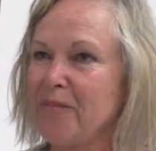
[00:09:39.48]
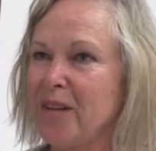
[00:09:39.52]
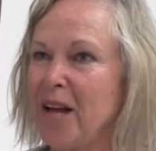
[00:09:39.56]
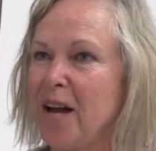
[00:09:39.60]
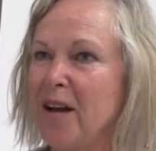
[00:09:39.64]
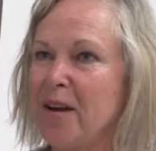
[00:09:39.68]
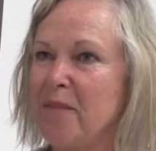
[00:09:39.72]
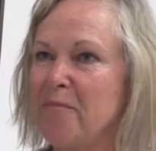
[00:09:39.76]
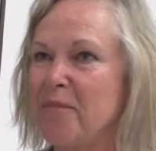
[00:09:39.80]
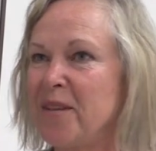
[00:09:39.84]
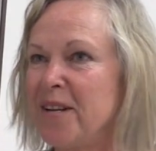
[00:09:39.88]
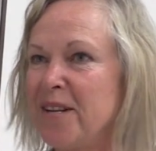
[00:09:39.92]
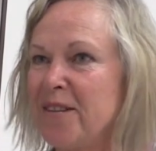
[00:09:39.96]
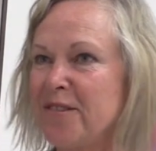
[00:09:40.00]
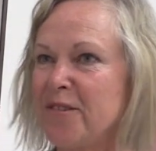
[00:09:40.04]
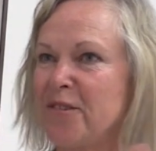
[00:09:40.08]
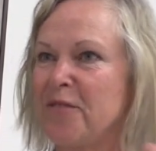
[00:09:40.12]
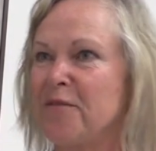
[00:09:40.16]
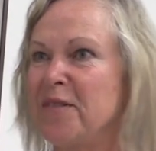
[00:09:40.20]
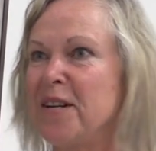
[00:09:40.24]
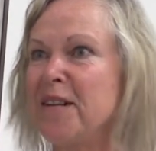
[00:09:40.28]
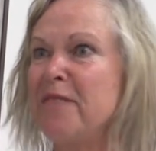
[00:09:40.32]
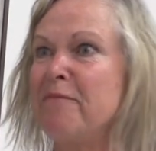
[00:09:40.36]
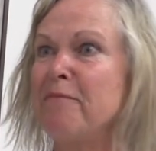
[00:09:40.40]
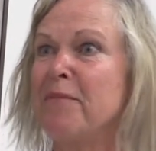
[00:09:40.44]

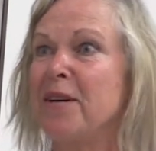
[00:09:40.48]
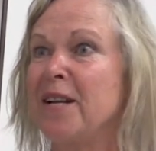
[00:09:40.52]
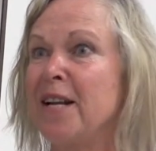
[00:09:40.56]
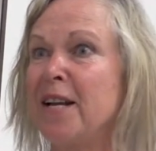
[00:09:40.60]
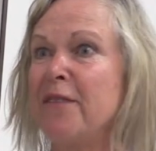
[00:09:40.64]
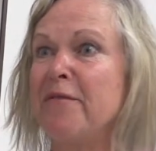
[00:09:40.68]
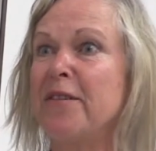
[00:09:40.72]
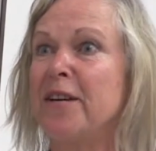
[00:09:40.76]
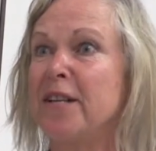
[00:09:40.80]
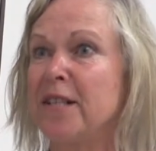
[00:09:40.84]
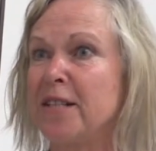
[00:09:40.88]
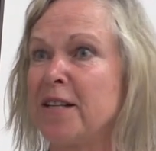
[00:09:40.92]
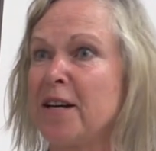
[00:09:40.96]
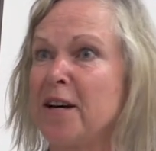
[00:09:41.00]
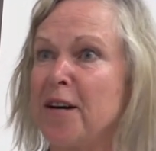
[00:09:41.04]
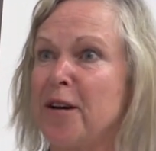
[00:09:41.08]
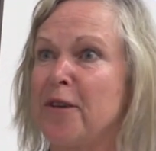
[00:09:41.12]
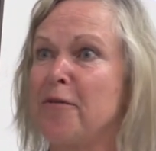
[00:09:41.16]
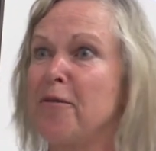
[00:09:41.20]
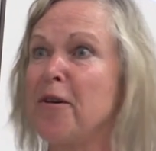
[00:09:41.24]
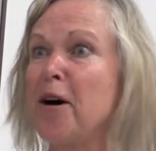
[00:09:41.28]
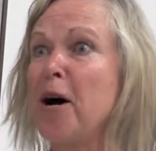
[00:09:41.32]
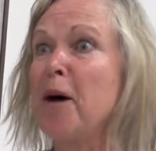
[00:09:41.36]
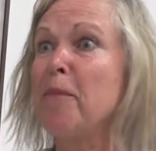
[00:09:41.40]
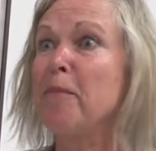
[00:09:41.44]
my living
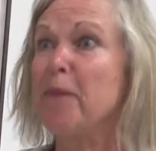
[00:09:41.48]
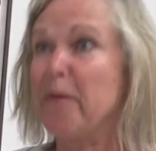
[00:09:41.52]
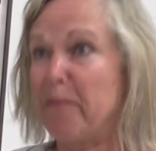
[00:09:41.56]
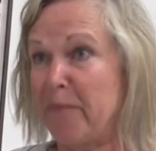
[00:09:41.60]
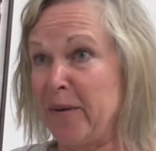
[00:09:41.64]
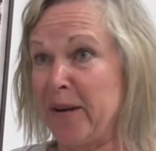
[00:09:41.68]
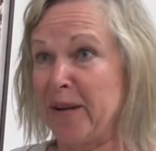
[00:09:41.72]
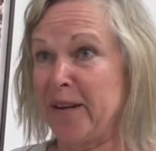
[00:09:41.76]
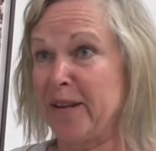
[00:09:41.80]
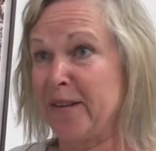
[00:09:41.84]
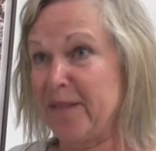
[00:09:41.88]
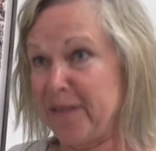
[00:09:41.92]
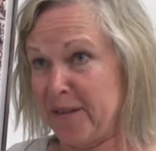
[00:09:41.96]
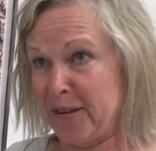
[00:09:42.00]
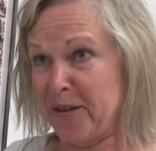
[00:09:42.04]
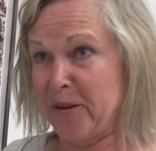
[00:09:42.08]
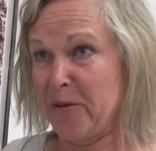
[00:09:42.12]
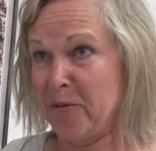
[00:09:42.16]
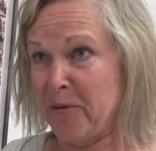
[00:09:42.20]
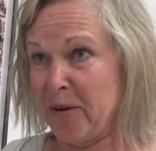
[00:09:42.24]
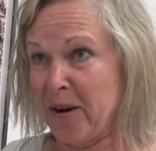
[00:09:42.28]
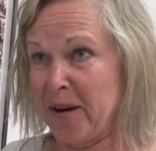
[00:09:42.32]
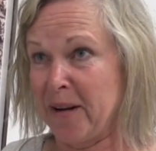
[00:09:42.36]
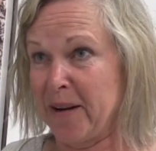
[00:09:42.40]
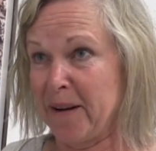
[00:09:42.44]
diorama piece, in a
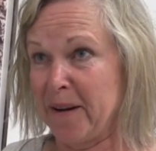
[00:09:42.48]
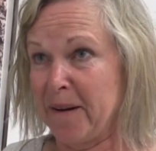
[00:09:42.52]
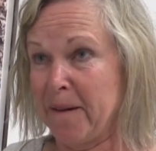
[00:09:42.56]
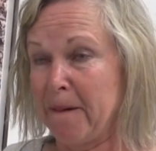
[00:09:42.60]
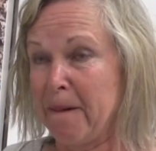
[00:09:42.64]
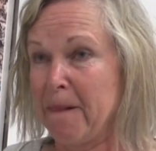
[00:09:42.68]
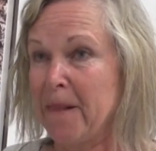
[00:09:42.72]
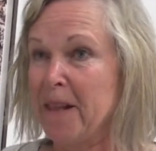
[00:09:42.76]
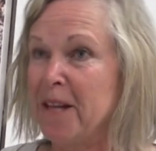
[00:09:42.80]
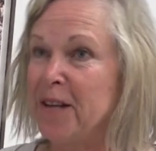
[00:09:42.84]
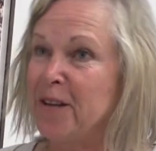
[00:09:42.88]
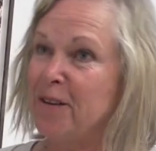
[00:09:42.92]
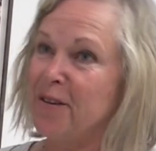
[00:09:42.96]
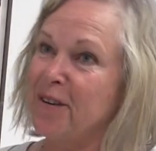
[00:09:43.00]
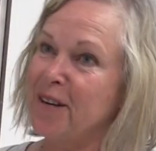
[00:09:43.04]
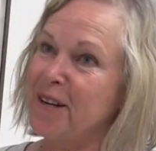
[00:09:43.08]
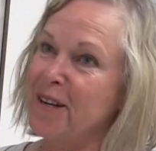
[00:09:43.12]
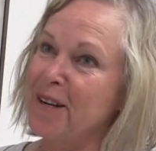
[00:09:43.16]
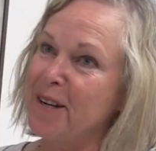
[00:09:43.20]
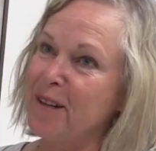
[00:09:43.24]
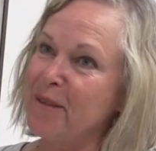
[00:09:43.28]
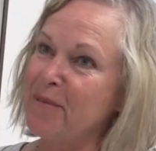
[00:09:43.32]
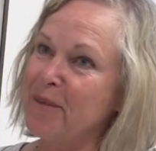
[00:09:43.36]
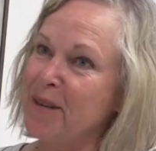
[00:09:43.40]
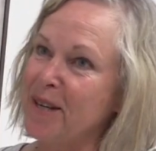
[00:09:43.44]
way, you can
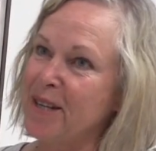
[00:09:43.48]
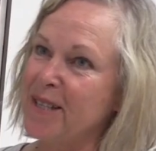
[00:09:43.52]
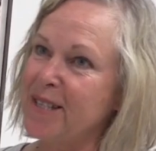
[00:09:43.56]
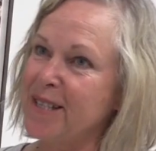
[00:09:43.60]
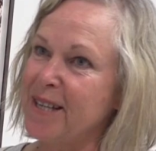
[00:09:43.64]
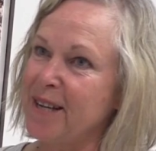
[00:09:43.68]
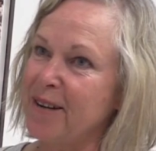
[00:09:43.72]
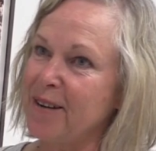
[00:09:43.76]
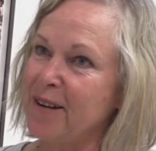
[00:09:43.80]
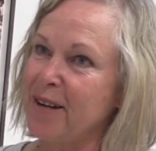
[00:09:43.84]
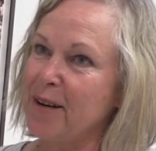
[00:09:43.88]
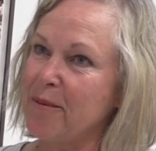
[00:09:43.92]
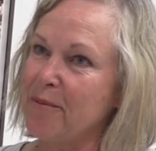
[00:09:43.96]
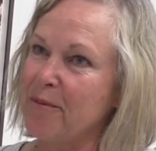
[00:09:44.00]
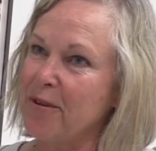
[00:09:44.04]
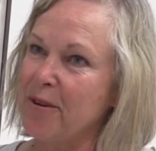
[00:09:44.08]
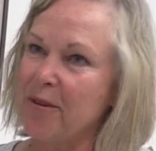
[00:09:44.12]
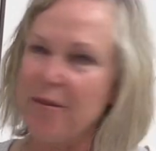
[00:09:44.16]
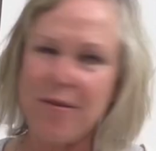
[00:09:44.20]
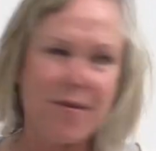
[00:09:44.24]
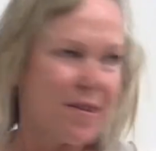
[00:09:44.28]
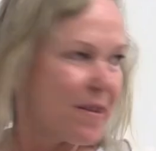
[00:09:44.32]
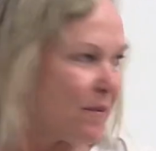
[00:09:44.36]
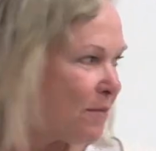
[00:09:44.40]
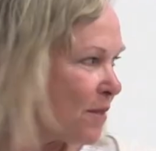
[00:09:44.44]
hear the bird sound come through,
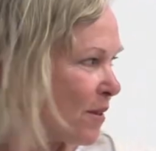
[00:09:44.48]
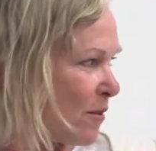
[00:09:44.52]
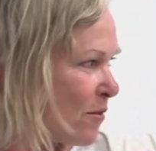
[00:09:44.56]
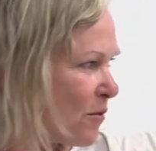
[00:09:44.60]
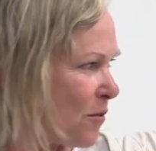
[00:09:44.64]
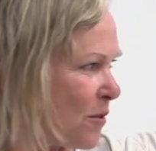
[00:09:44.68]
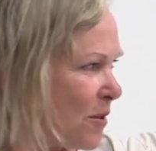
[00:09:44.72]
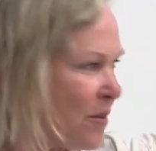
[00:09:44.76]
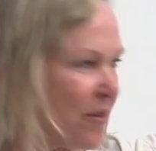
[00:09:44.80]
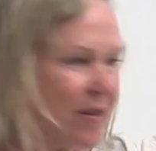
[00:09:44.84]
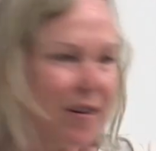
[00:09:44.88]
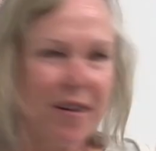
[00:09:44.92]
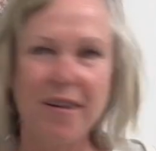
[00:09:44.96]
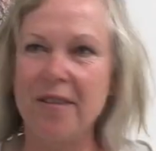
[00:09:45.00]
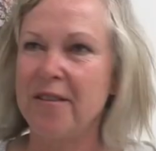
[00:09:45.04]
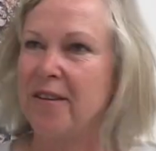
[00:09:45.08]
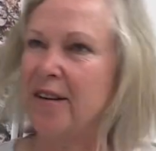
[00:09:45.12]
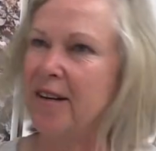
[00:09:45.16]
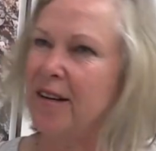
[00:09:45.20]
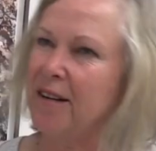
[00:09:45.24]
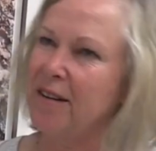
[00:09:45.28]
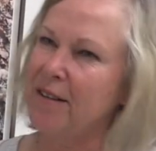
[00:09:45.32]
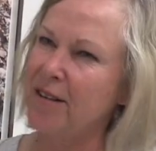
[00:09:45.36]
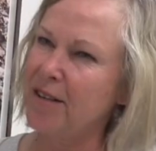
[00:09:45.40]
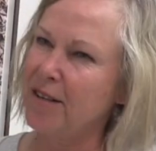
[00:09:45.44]
and sometimes when you're here you
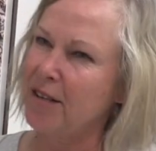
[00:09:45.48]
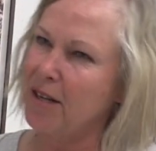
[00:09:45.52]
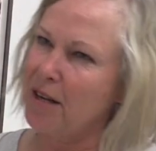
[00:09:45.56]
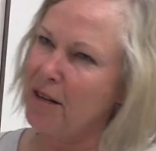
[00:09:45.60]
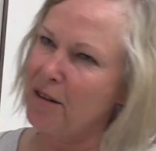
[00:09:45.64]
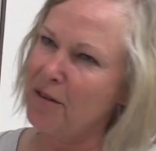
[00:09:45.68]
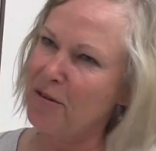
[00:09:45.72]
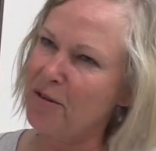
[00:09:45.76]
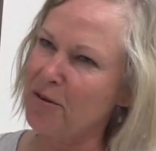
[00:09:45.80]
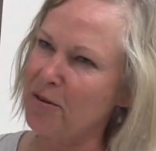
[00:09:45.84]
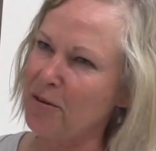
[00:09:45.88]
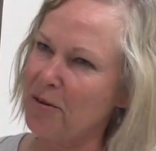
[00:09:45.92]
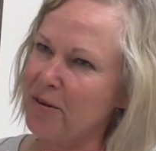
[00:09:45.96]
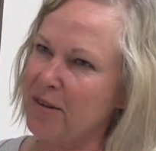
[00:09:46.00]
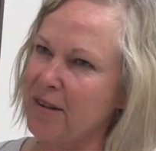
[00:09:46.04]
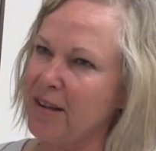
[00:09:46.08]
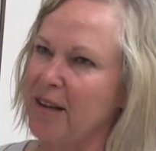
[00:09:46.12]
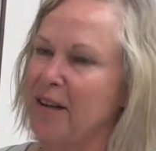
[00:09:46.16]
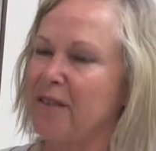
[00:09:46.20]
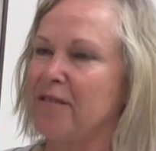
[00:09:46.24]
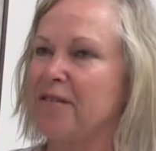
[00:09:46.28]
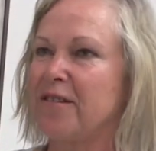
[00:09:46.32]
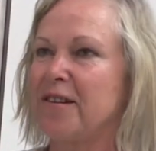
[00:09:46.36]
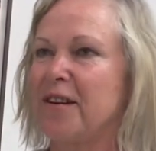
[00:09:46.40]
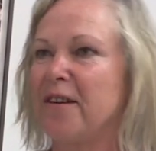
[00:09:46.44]
can hear the chainsaw sound.